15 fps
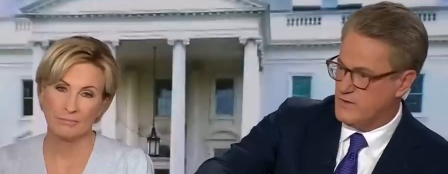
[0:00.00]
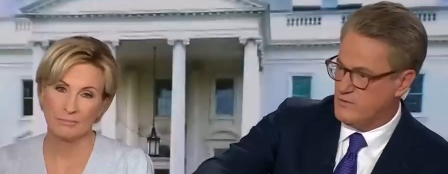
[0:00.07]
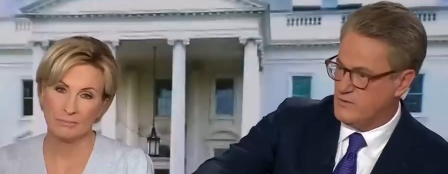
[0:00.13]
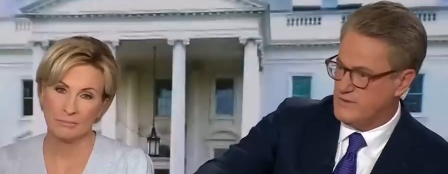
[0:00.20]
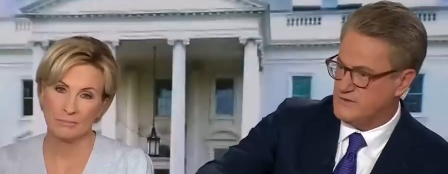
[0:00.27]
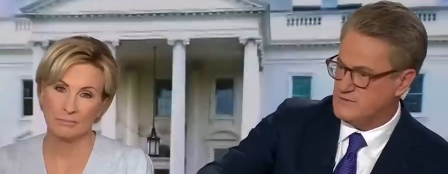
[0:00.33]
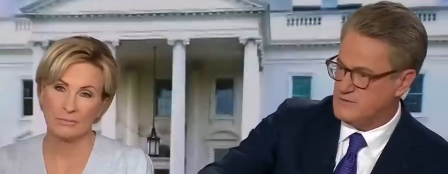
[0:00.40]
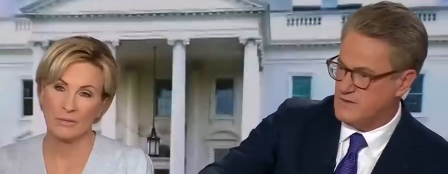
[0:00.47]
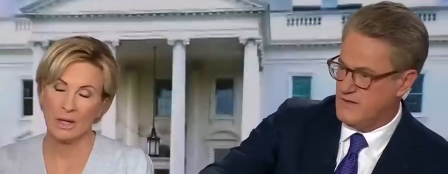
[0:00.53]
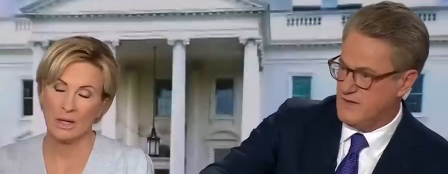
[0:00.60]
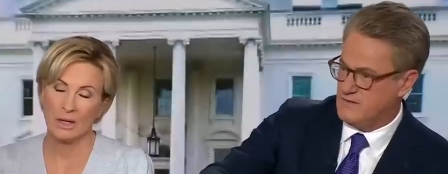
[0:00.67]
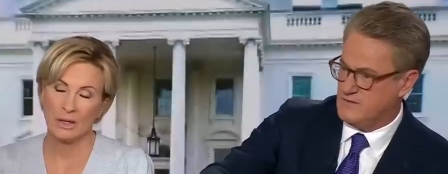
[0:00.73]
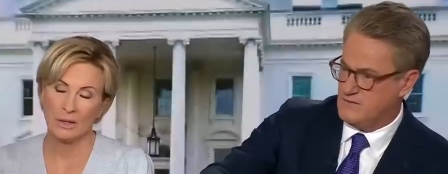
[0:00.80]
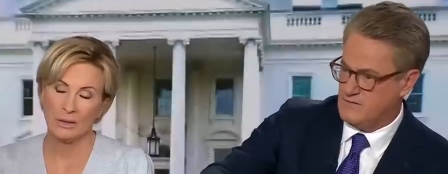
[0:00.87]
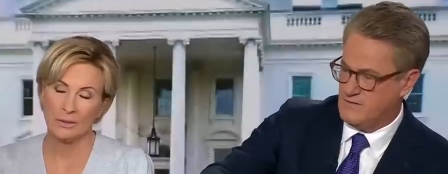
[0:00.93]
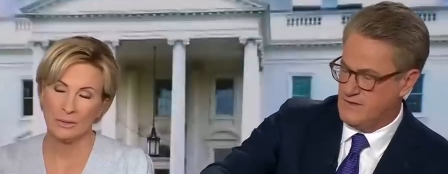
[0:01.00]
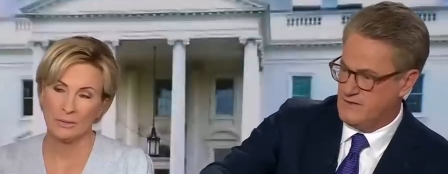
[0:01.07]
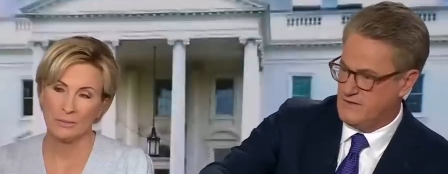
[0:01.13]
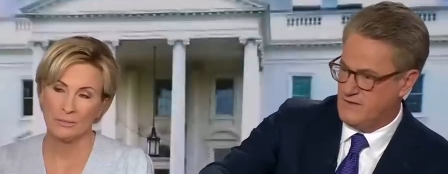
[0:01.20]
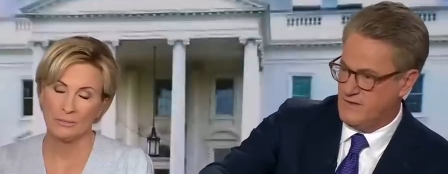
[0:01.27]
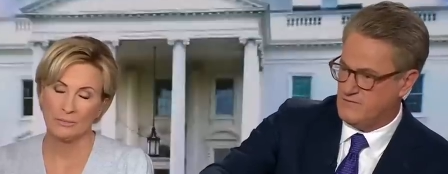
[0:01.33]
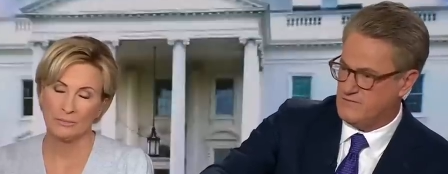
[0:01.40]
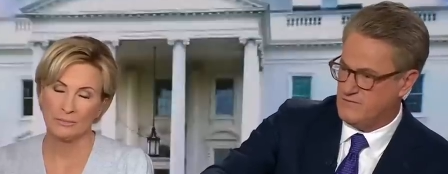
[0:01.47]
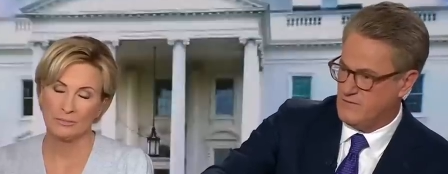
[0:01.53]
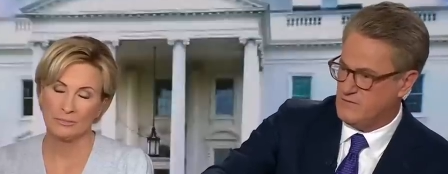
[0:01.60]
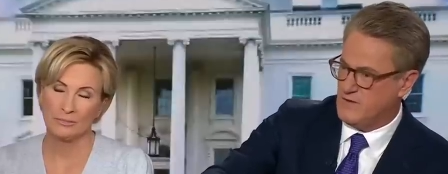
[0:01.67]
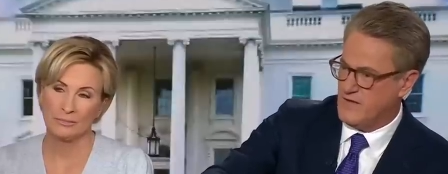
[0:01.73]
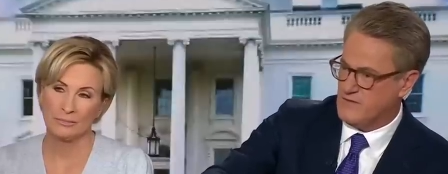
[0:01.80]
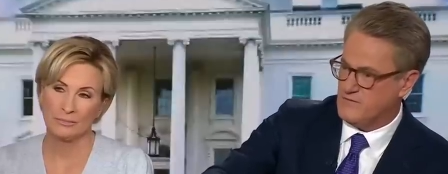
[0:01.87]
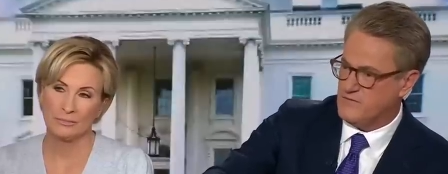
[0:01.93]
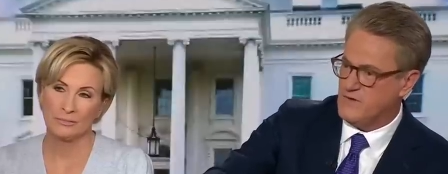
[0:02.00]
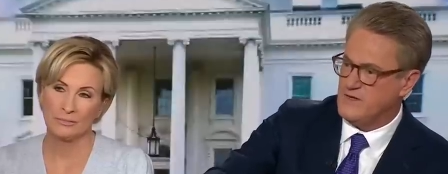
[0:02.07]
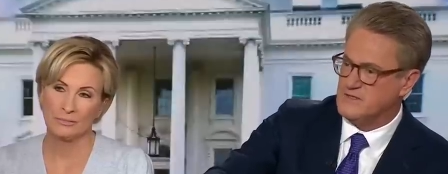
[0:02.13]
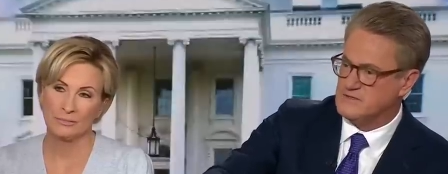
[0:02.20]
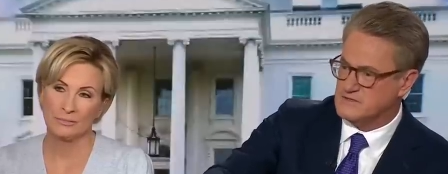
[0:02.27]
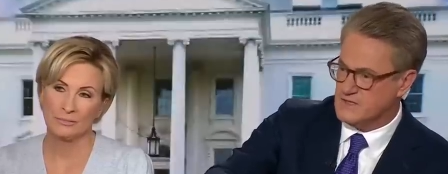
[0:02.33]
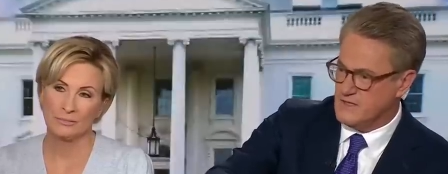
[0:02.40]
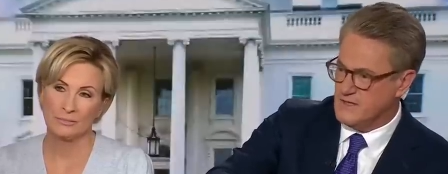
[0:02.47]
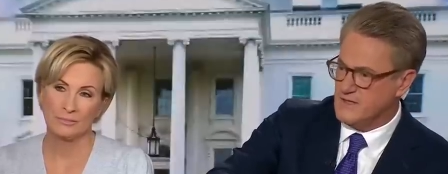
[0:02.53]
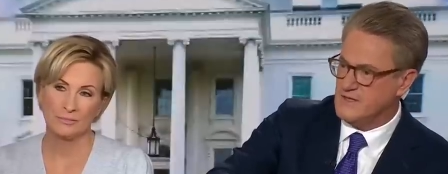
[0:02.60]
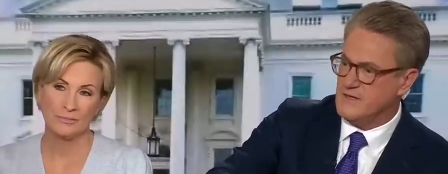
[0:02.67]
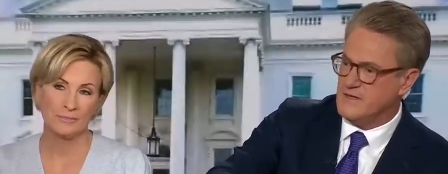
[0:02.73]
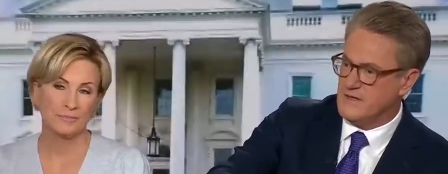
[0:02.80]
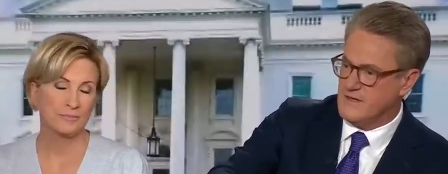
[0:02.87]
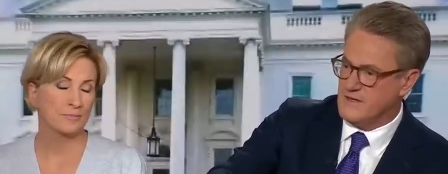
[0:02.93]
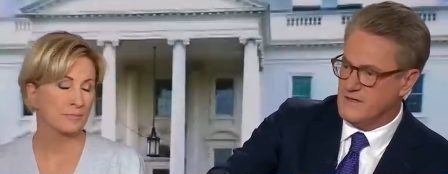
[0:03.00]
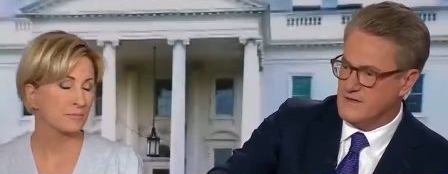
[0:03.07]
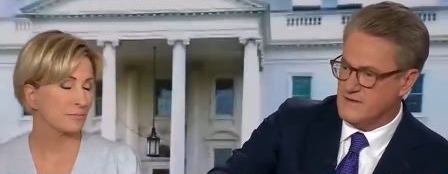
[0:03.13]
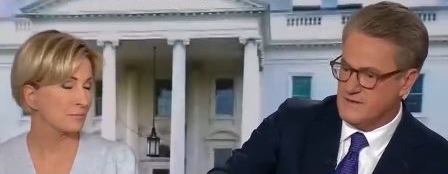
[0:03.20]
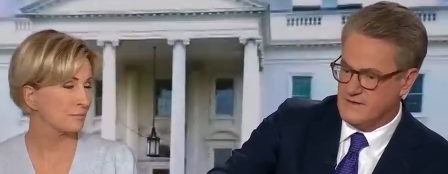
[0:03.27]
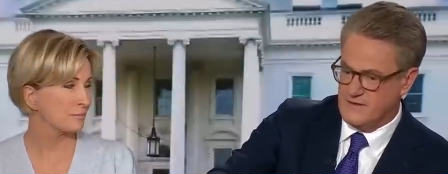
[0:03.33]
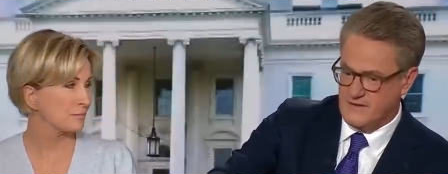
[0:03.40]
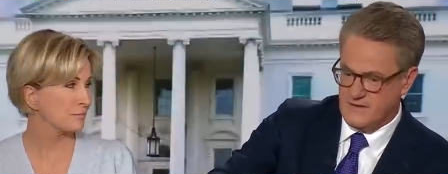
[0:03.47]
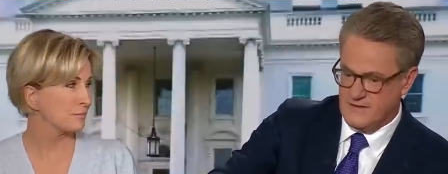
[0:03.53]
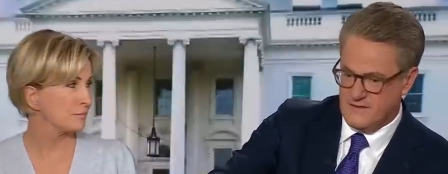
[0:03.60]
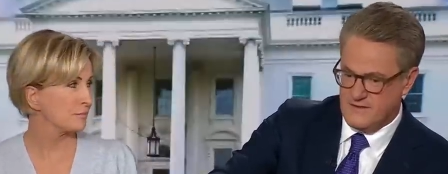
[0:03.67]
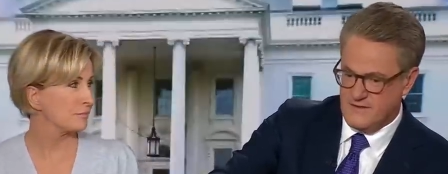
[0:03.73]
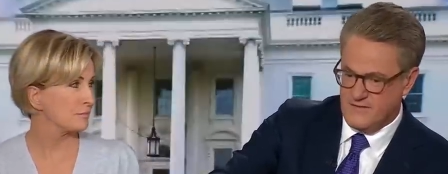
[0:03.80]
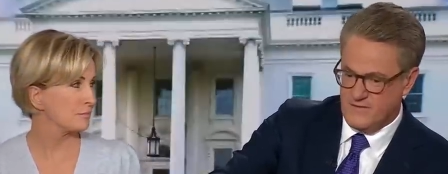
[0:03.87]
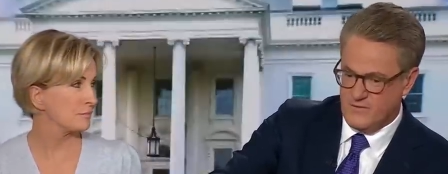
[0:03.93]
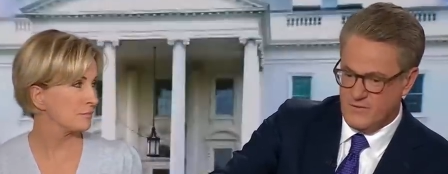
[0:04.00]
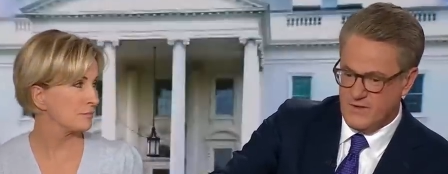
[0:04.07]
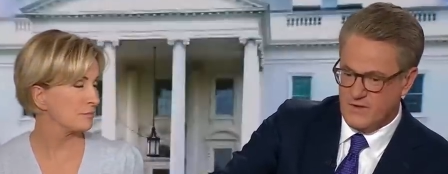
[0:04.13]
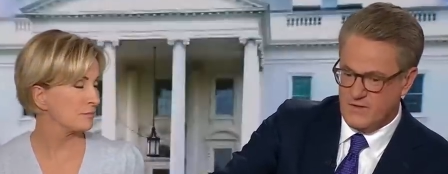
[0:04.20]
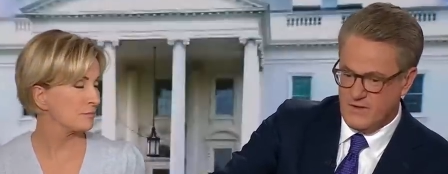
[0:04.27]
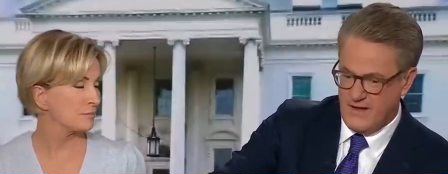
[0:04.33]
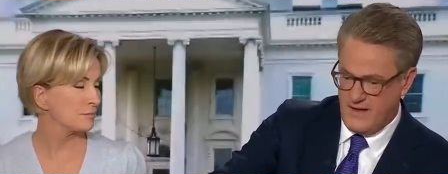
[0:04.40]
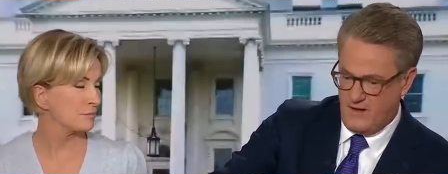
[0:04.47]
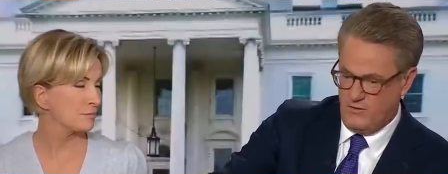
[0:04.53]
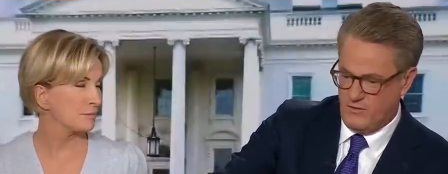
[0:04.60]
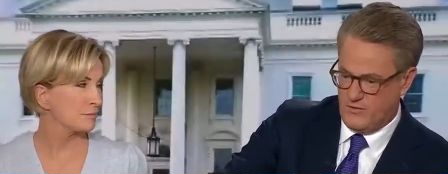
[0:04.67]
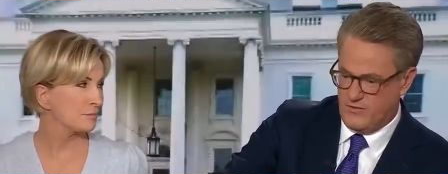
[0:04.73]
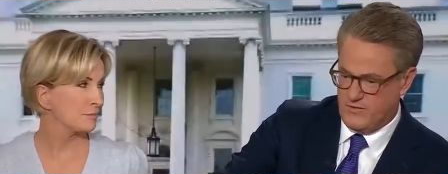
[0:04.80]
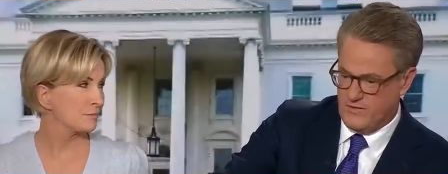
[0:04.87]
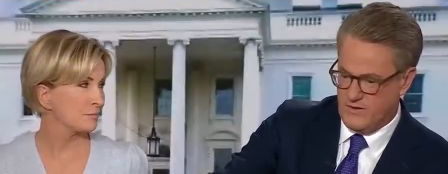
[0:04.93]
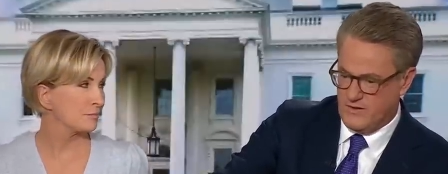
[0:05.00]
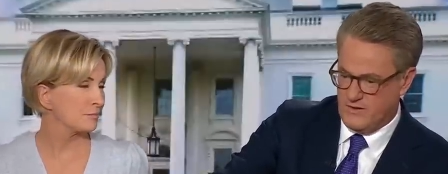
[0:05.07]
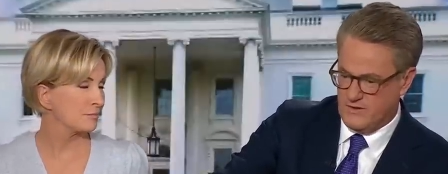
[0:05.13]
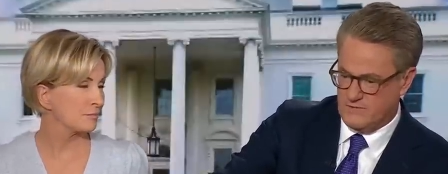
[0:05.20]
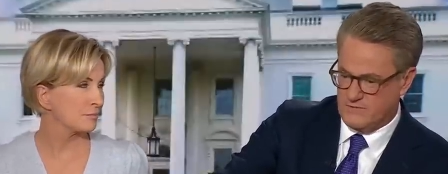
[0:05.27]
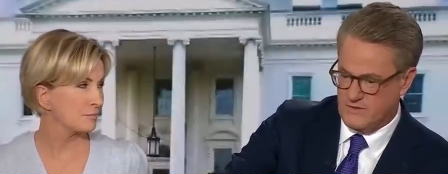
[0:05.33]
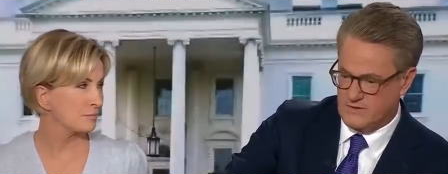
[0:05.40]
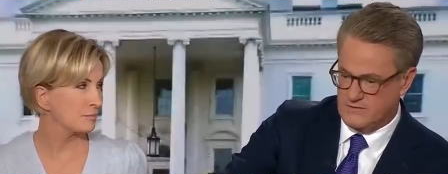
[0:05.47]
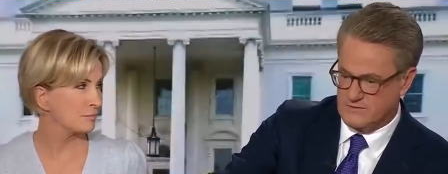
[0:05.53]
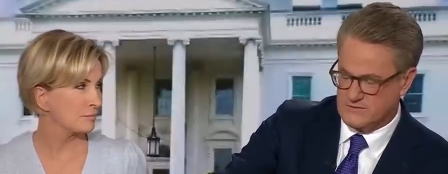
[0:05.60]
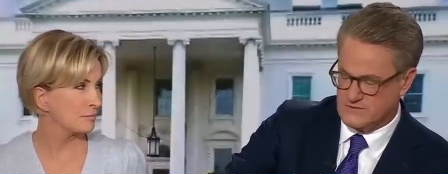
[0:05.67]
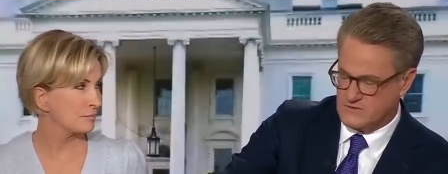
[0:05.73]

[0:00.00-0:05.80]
Speaker 1: We we uh, we have a lot of friends in, in, in the mental health uh,